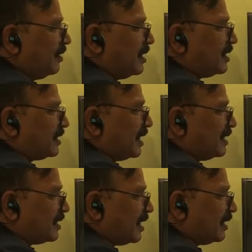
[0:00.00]

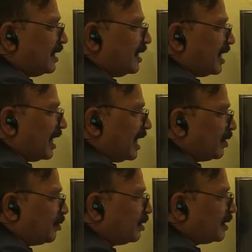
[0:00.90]
cells are there
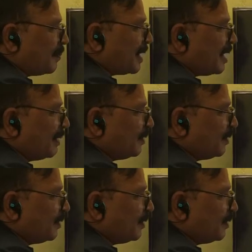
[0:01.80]
around the primary